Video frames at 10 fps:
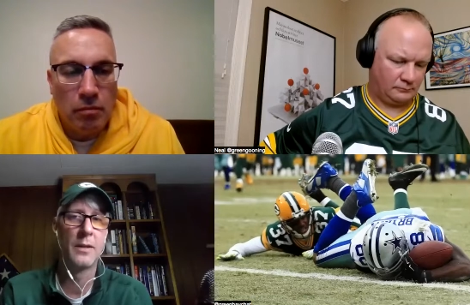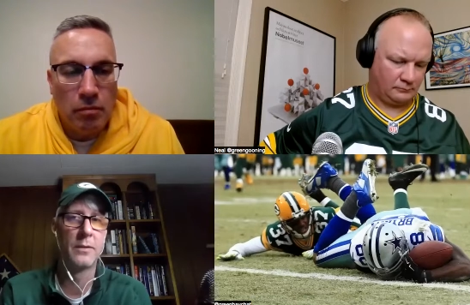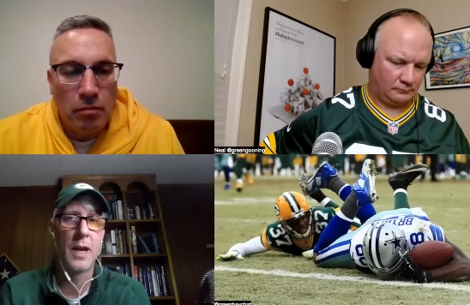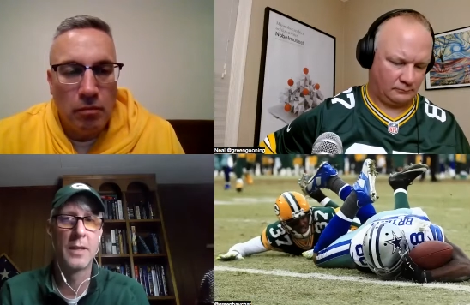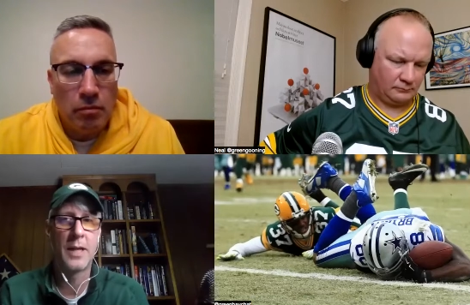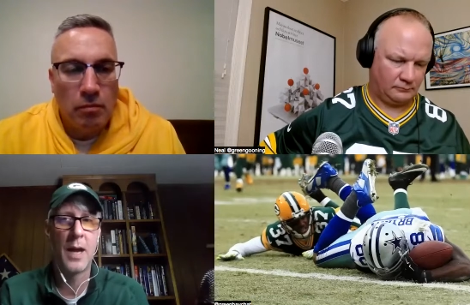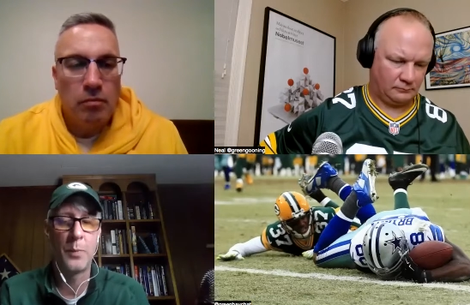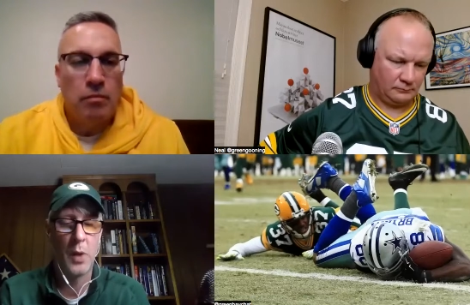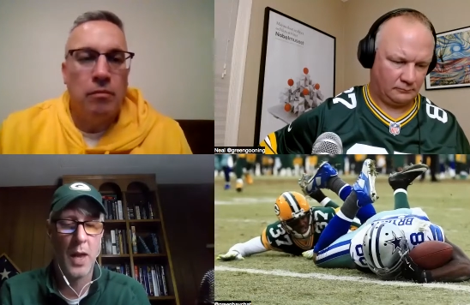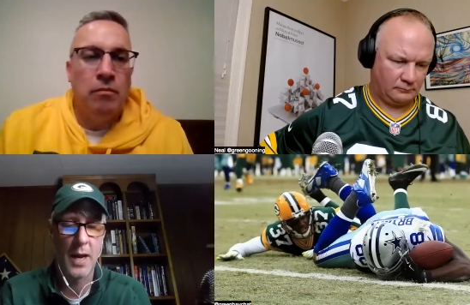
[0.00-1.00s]
Speaker 1: and and
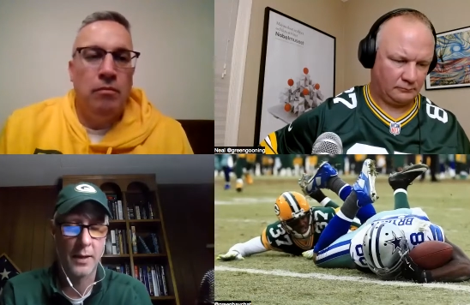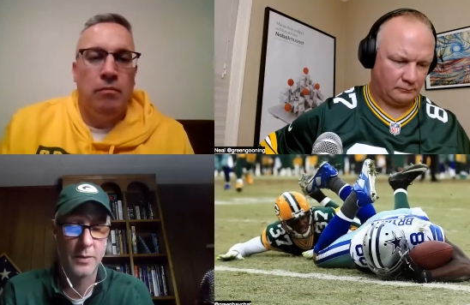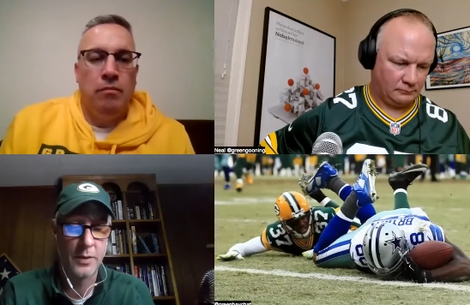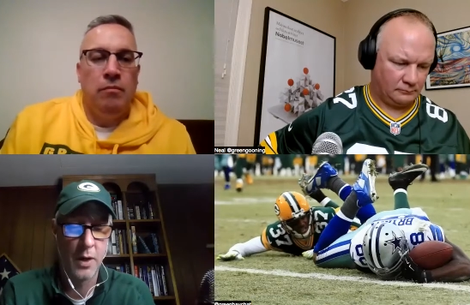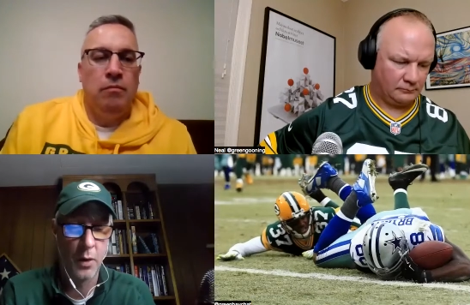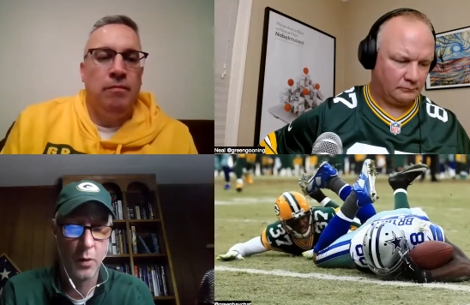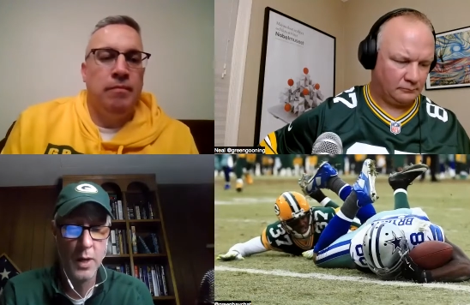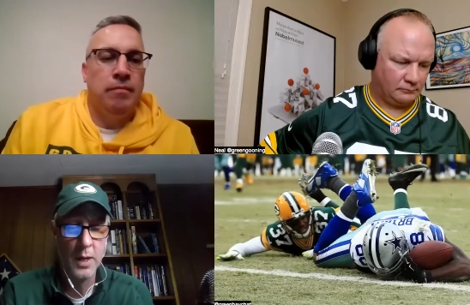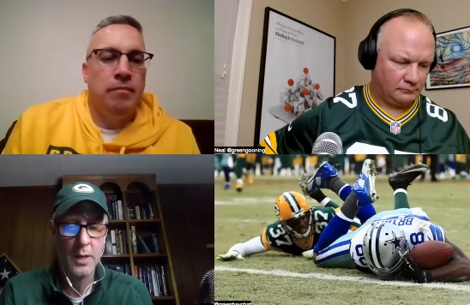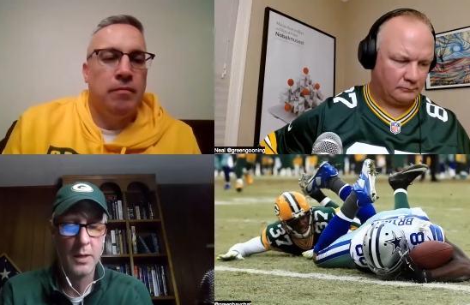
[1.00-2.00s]
kept playing. So
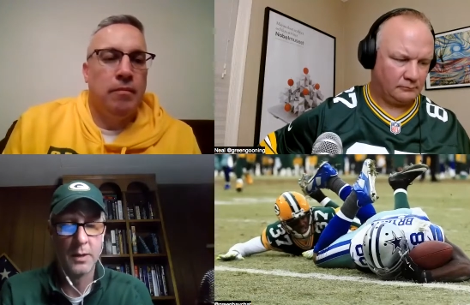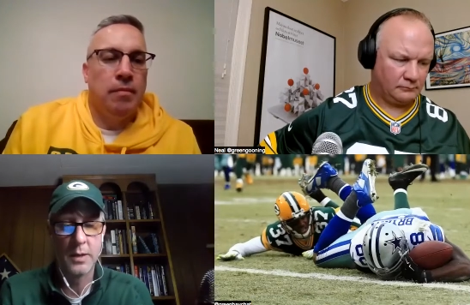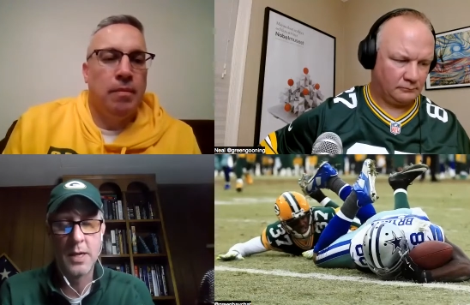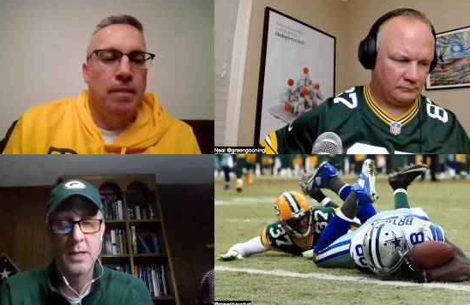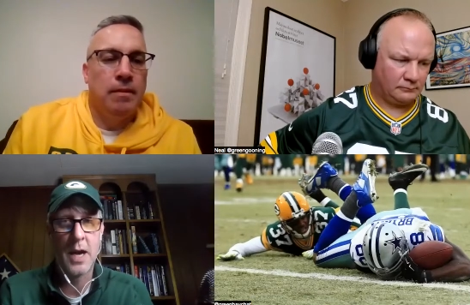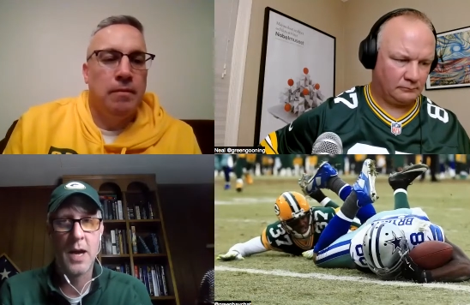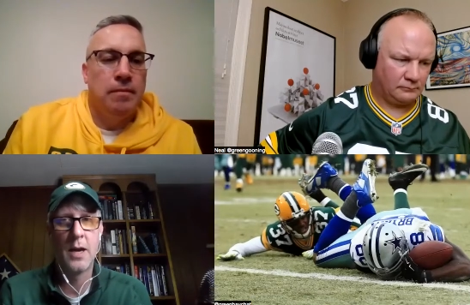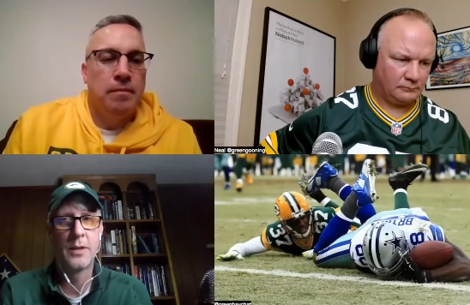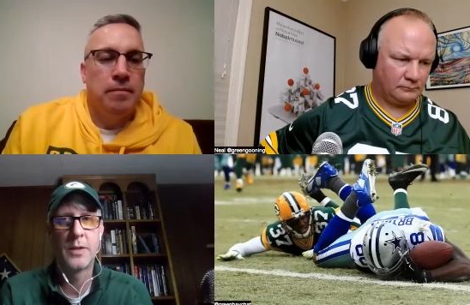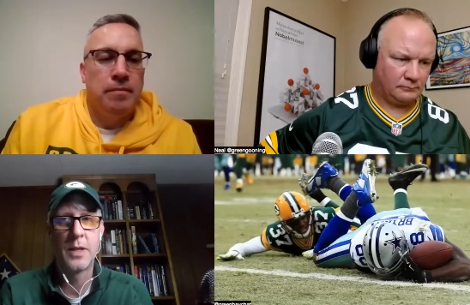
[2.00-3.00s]
Don
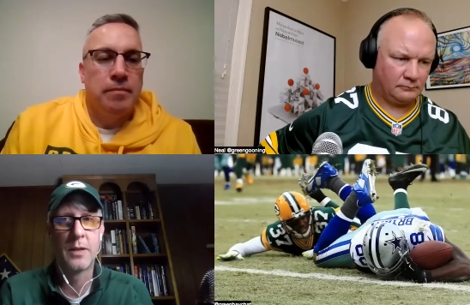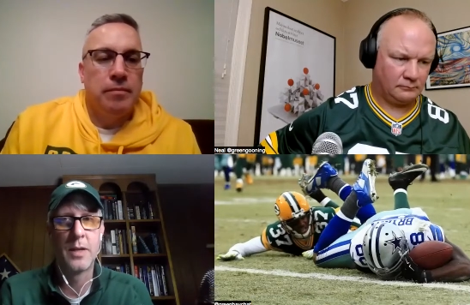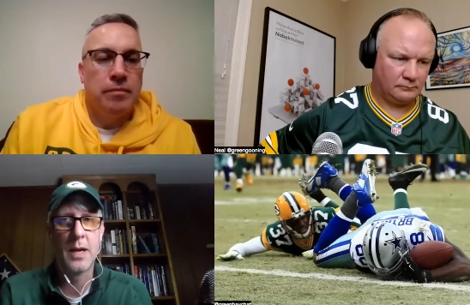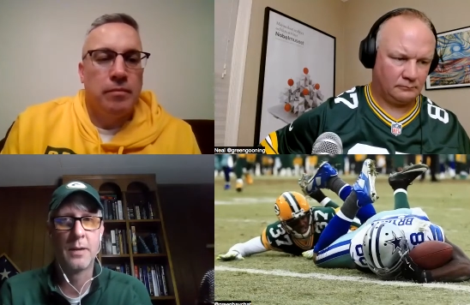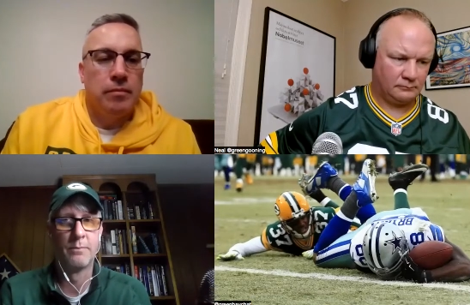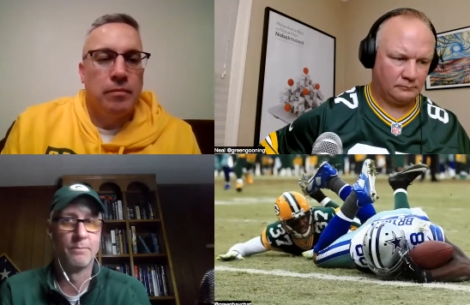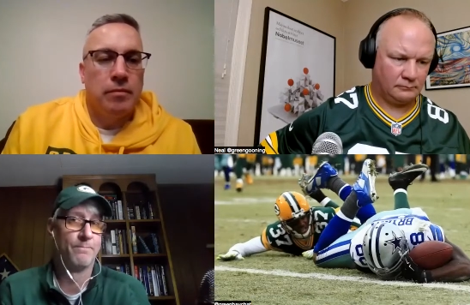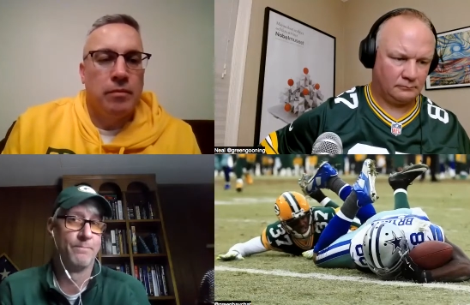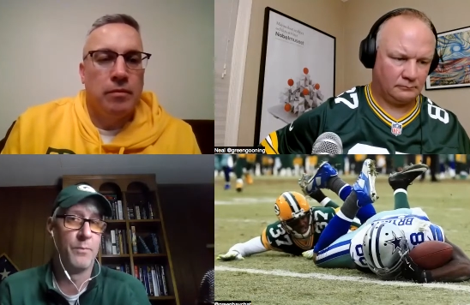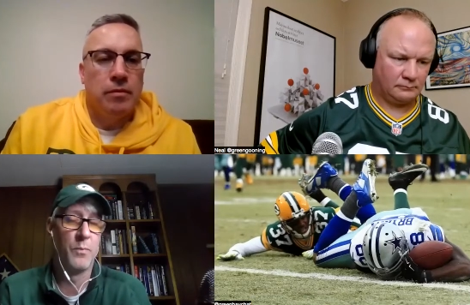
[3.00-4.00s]
Hutson uh,
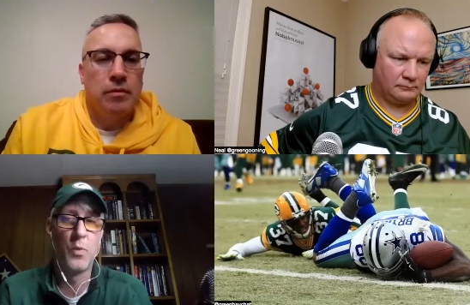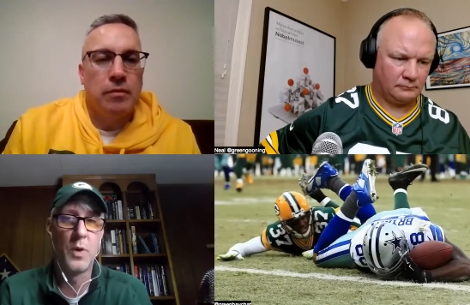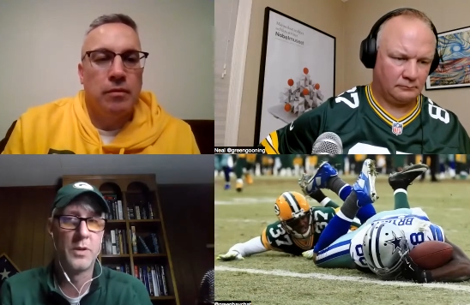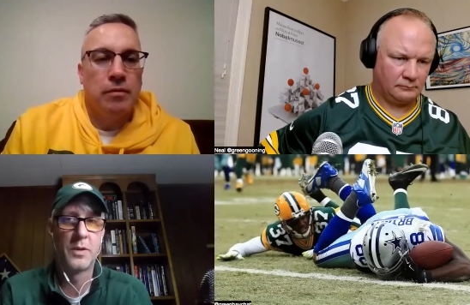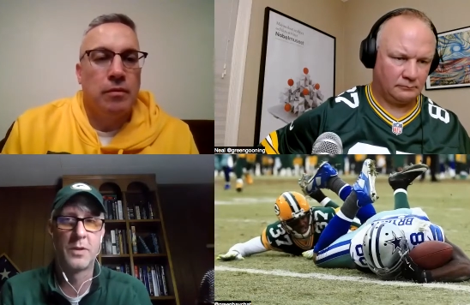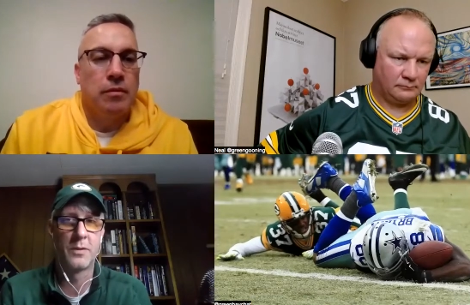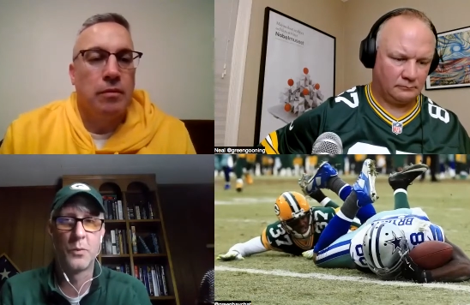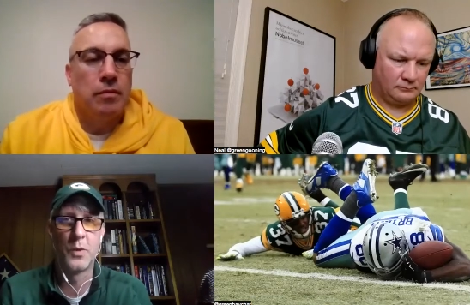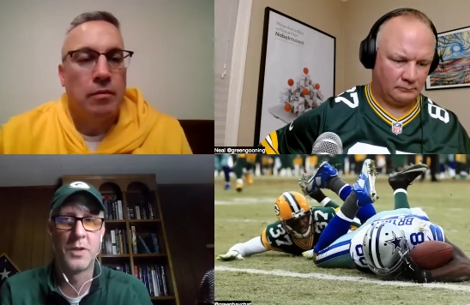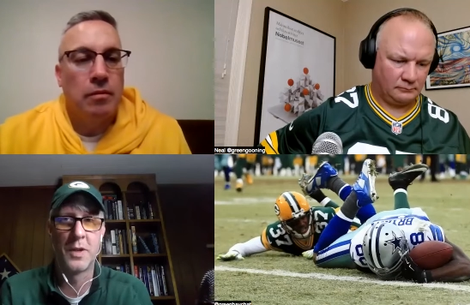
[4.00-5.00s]
was
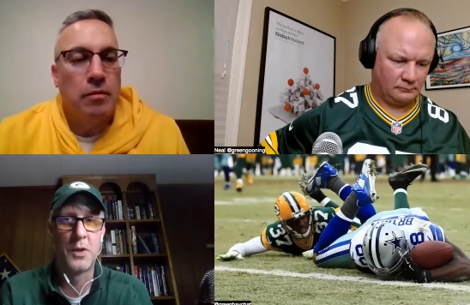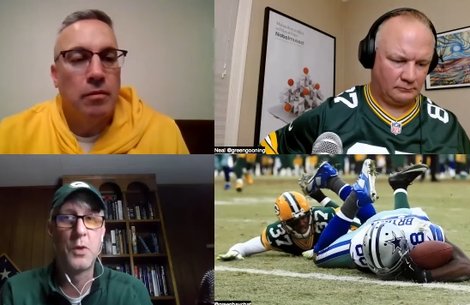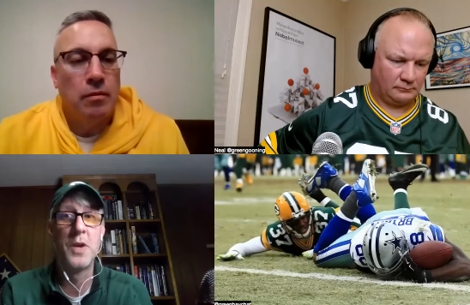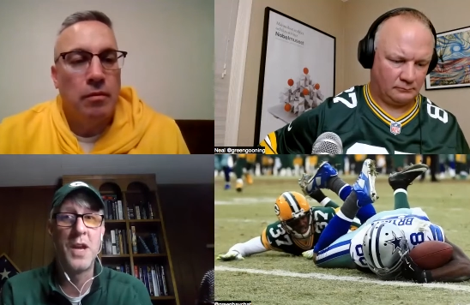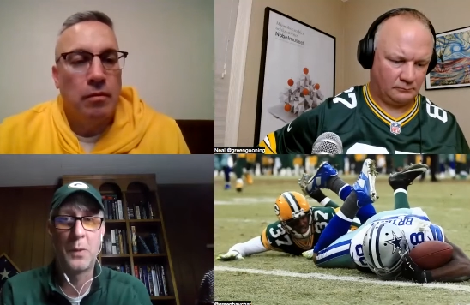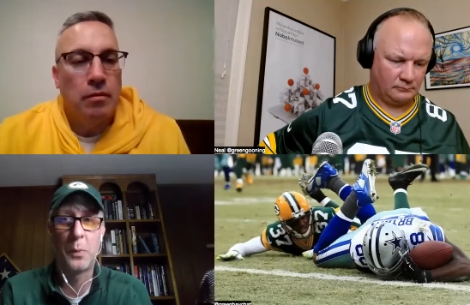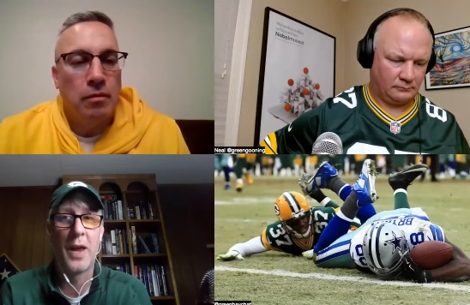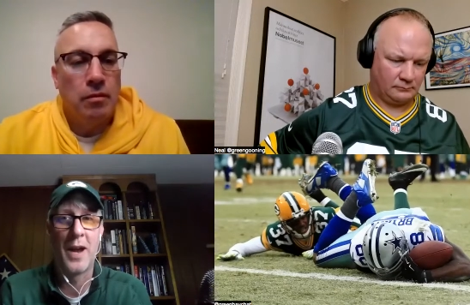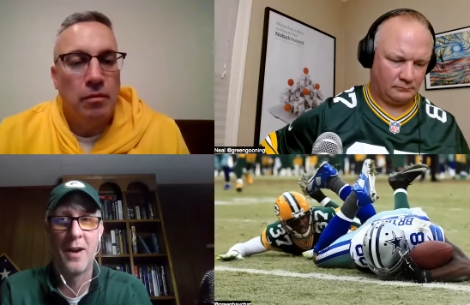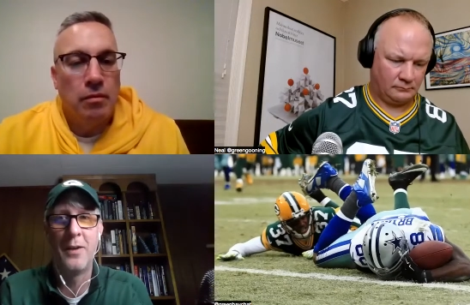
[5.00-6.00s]
was a unique
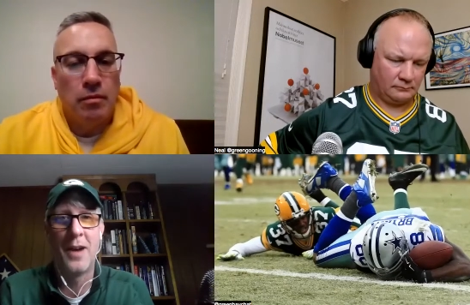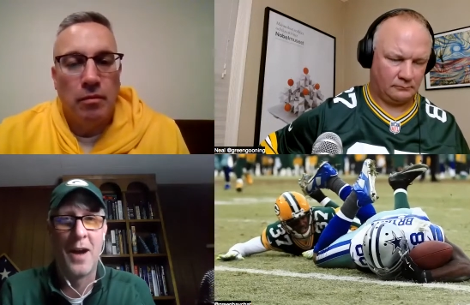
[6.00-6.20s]
player,